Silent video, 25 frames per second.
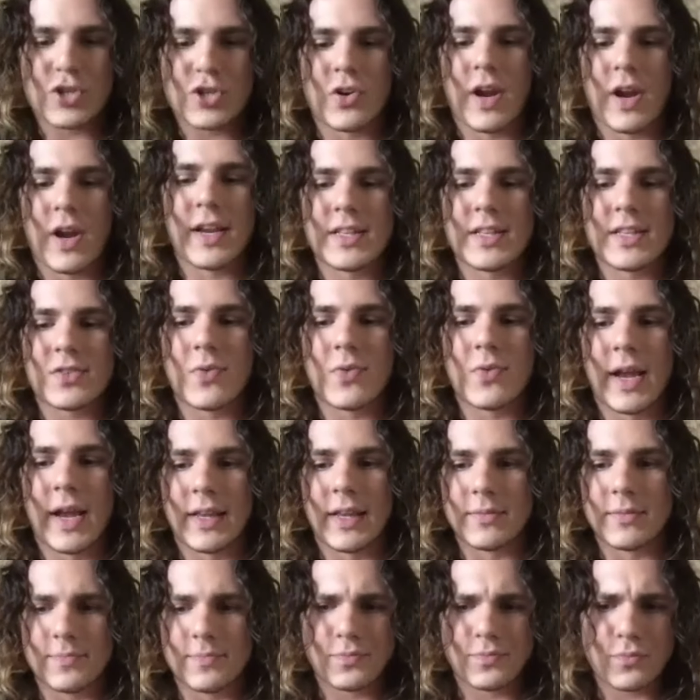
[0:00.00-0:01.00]
and it's great.
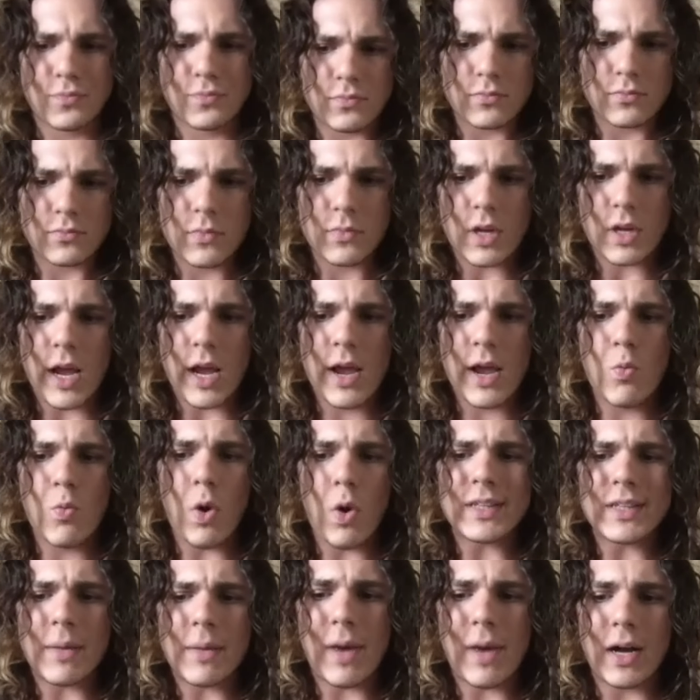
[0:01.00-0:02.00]
And
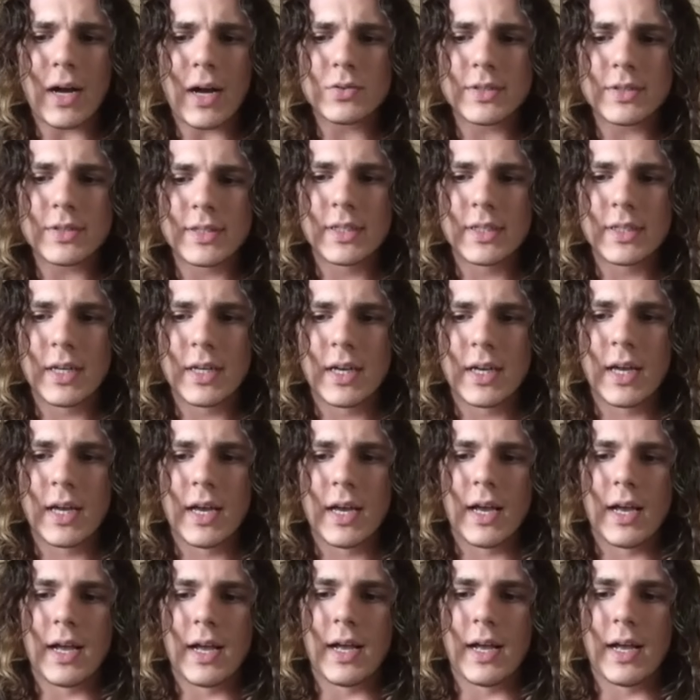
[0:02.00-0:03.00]
what about?
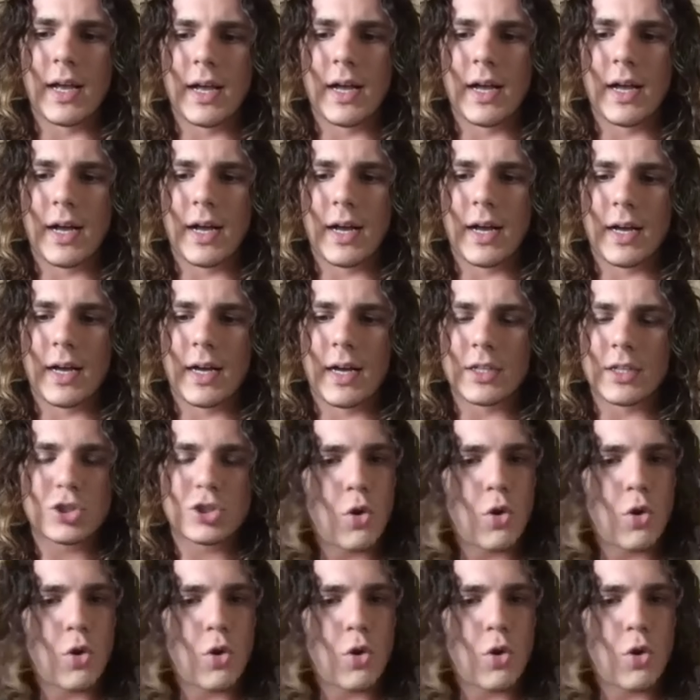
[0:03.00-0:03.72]
Uh, so